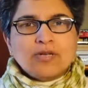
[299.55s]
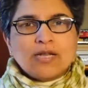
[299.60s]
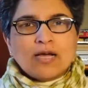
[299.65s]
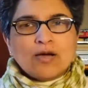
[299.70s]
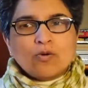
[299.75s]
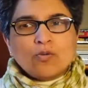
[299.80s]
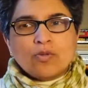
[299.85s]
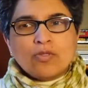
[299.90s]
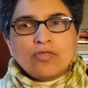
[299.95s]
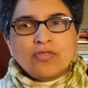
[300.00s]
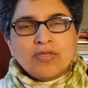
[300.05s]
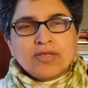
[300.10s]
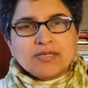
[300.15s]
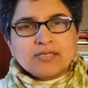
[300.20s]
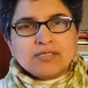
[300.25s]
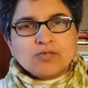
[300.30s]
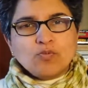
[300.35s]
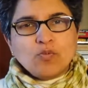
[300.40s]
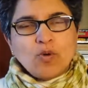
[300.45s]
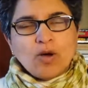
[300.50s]
Now,
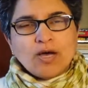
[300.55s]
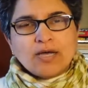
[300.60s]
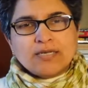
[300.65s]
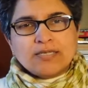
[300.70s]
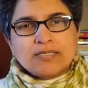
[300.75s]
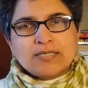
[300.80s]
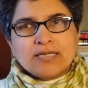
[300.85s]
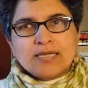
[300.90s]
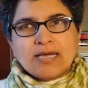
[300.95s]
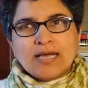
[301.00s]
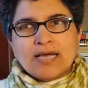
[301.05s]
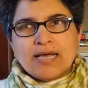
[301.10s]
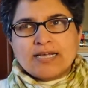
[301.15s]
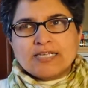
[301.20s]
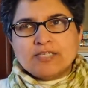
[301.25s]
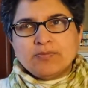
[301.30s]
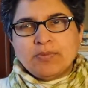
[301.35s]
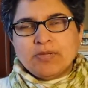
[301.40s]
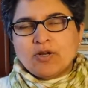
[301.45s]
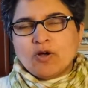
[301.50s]
this one
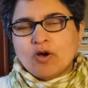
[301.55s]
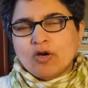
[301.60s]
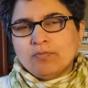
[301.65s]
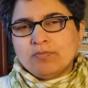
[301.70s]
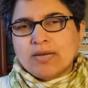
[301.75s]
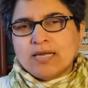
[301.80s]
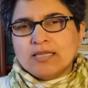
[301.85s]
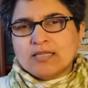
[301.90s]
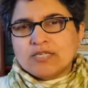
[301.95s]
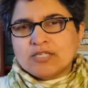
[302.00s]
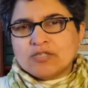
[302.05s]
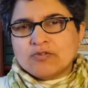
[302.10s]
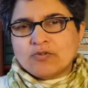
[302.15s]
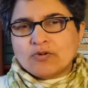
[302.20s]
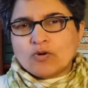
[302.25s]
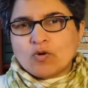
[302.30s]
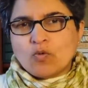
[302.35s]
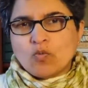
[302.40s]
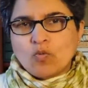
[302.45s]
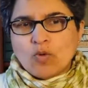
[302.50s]
has been on my list
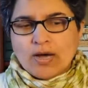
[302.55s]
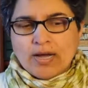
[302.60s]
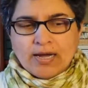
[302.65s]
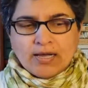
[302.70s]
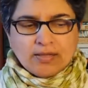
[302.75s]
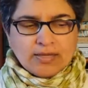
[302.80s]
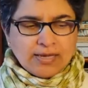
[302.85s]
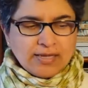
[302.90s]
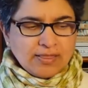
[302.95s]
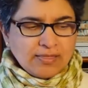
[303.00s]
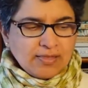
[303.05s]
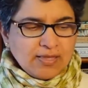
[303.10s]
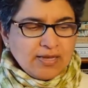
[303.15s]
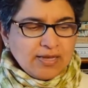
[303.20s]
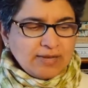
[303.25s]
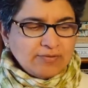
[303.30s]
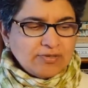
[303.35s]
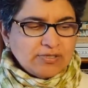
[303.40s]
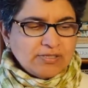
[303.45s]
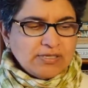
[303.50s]
for a while. I
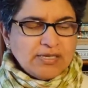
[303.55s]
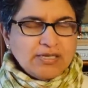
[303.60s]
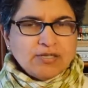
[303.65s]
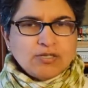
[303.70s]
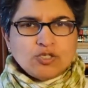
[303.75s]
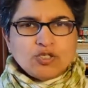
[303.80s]
think I've seen